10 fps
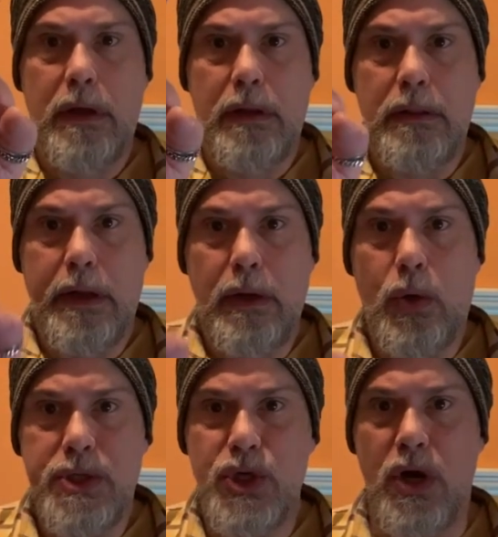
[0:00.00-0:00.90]

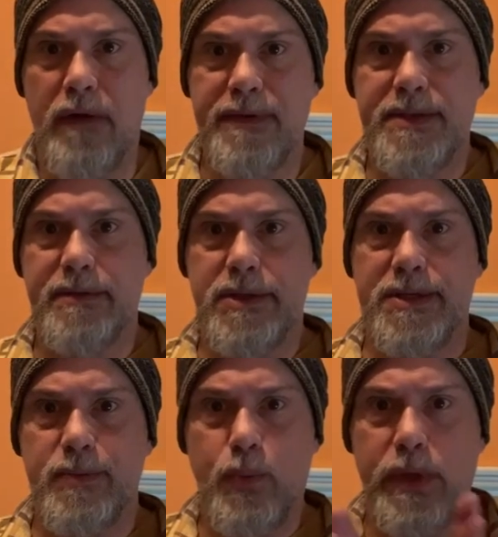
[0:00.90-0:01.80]
hors d'oeuvres,
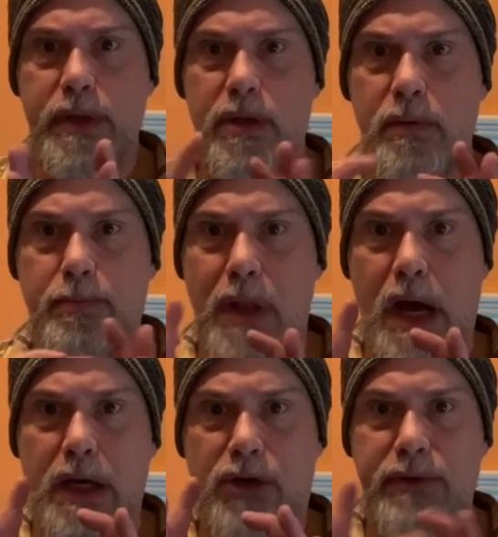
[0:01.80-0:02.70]
just one little
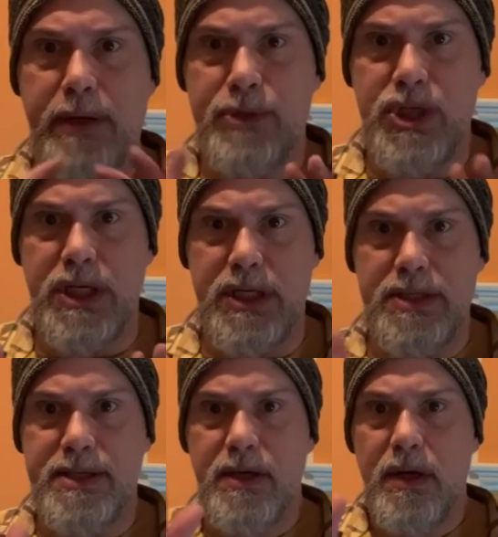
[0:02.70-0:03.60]
block of cream
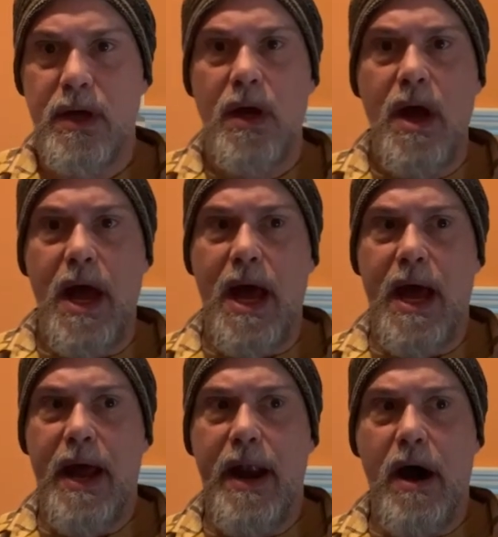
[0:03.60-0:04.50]
cheese,
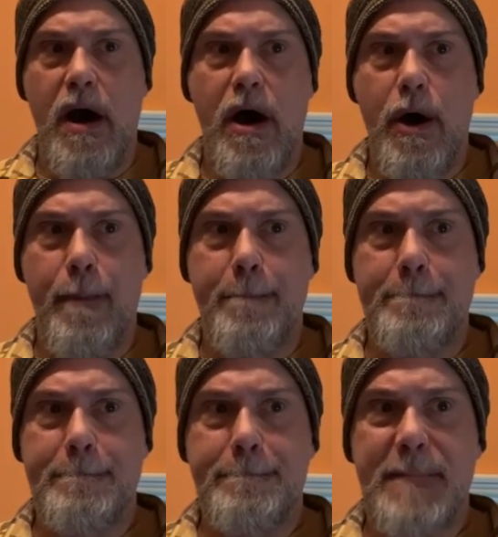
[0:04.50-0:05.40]
and
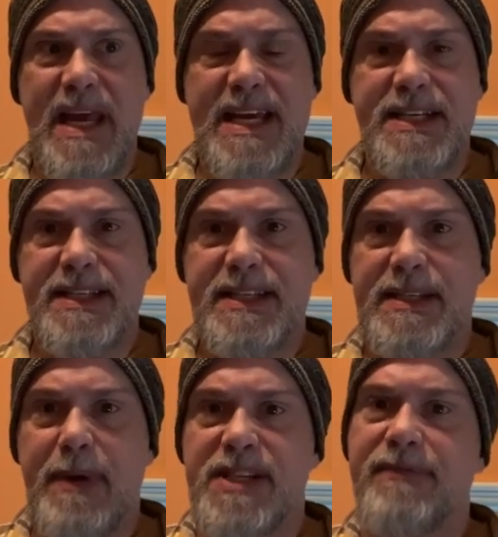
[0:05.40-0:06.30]
it doesn't
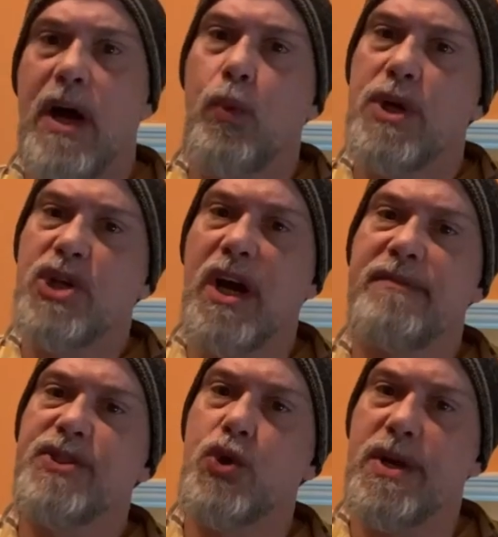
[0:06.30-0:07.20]
specify which kind
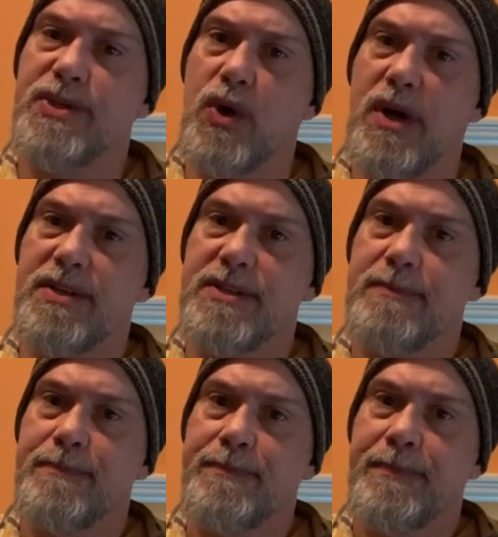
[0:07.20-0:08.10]
of soy sauce
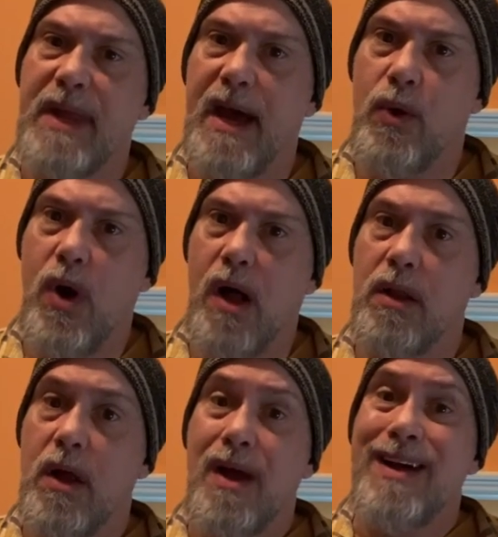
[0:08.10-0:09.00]
at
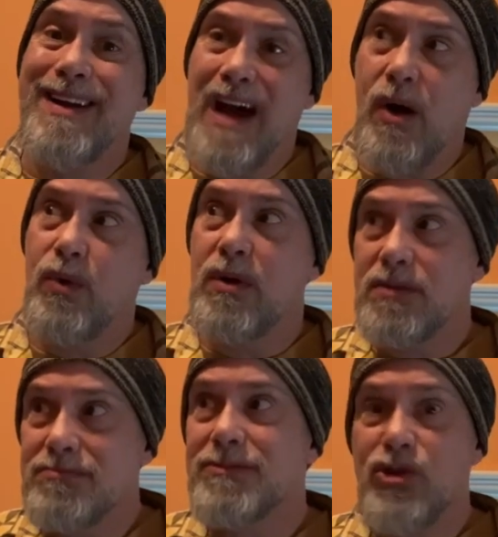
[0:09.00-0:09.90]
all. Now,
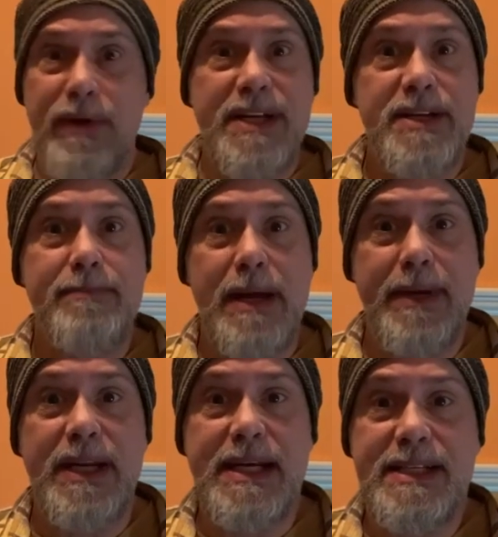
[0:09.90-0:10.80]
granted,
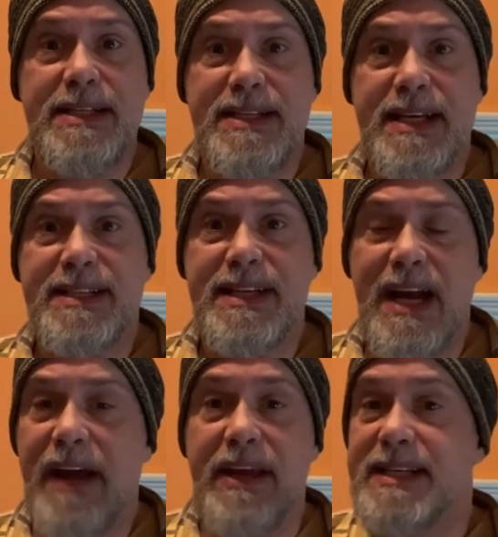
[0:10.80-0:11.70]
maybe in
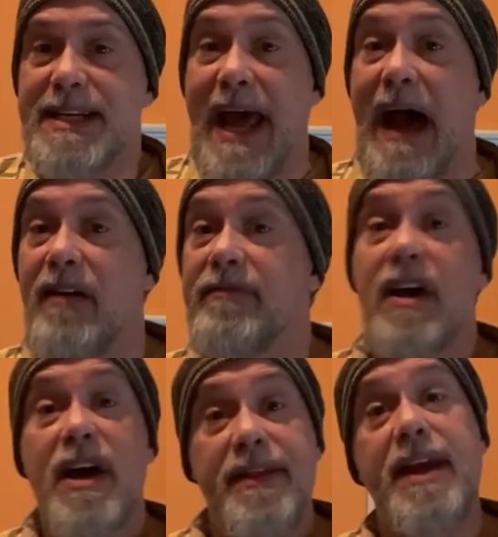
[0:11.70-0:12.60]
1969 they didn't have
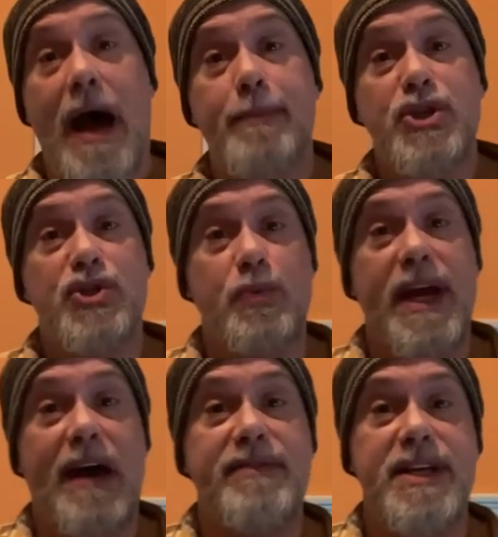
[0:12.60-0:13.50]
the options we
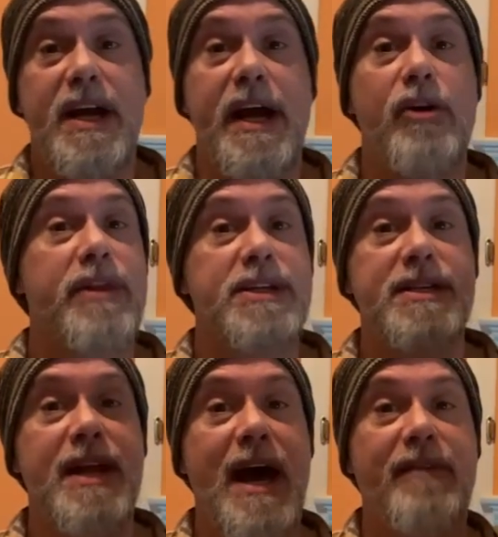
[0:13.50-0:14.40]
have today, or they
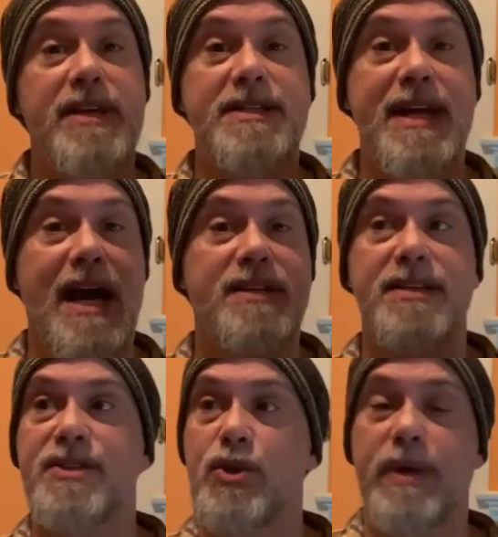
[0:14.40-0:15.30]
didn't have easy
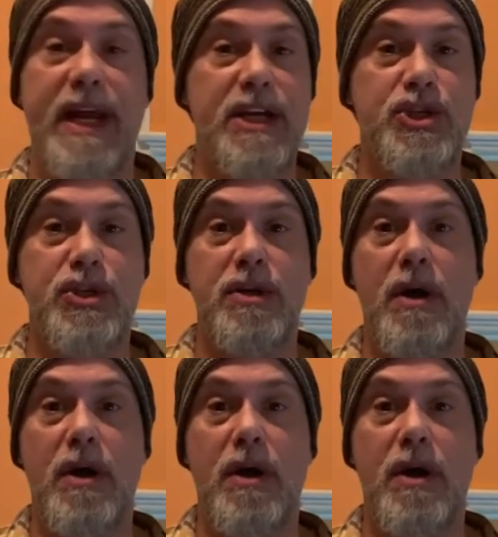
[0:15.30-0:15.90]
access to an Asian